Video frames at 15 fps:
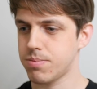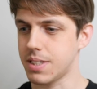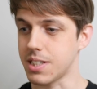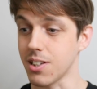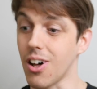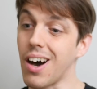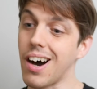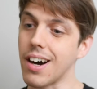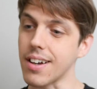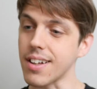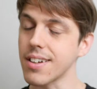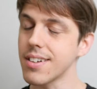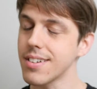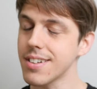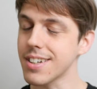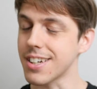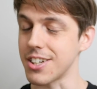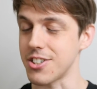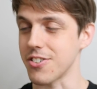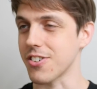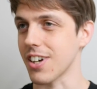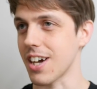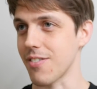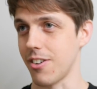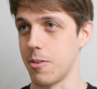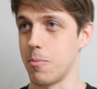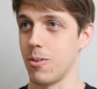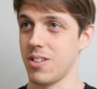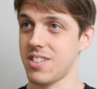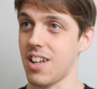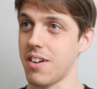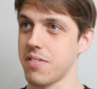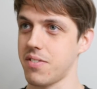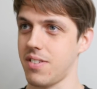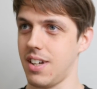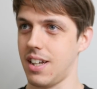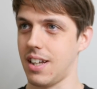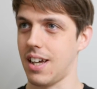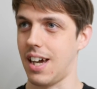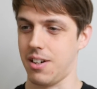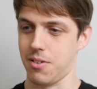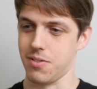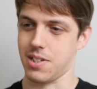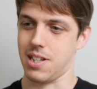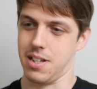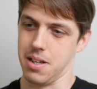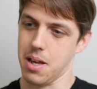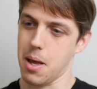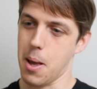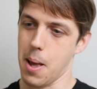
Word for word: It's a lot harder because you've got to have a lot more stuff in it. And obviously,